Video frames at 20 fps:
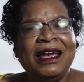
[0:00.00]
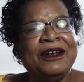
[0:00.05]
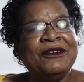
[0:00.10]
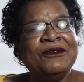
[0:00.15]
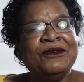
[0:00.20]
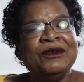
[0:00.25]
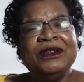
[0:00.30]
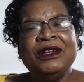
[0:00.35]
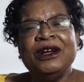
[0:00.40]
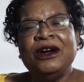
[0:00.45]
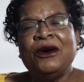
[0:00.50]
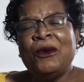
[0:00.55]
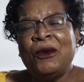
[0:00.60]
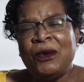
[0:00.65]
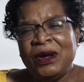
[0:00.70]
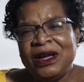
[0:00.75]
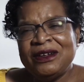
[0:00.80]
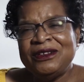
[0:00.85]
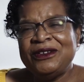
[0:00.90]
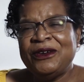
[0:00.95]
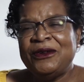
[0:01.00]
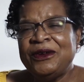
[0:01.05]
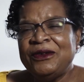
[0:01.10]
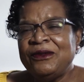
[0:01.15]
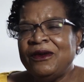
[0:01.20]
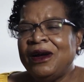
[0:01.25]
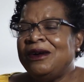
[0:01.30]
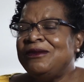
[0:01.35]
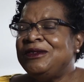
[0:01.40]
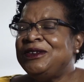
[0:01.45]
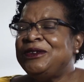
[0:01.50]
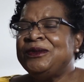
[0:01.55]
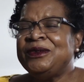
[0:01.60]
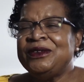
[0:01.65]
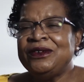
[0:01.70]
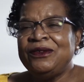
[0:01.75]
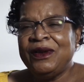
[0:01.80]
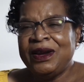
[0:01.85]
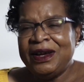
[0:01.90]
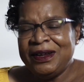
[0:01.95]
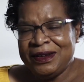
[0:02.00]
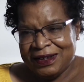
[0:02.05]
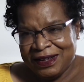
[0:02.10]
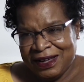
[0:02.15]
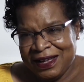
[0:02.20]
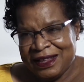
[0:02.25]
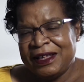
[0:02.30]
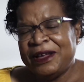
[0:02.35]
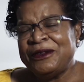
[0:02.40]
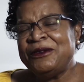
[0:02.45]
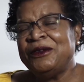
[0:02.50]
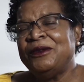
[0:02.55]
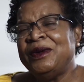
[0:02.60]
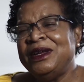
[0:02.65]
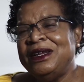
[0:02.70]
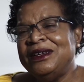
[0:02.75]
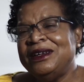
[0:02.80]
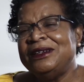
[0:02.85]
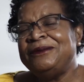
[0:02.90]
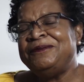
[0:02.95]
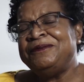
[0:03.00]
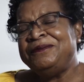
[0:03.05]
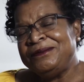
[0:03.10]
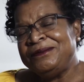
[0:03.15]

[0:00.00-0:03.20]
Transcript: had a really quick turnaround, which was great, and that's what we did.